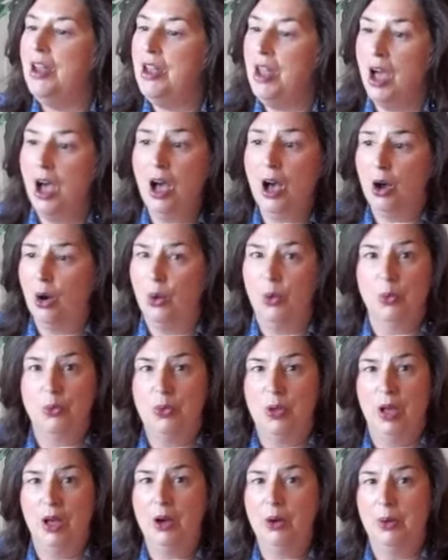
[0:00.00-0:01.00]
No,
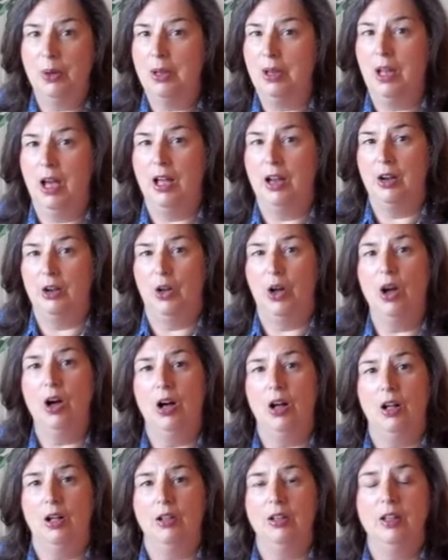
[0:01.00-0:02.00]
not at
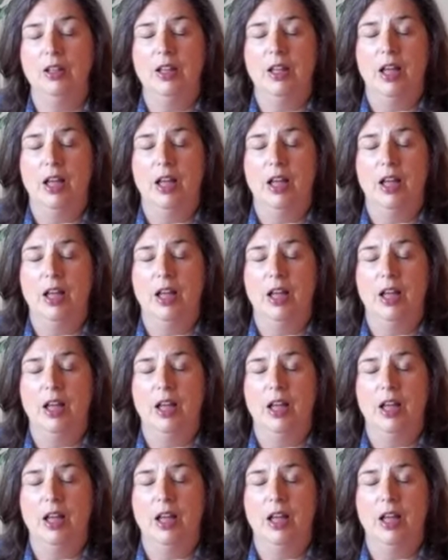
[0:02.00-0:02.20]
all.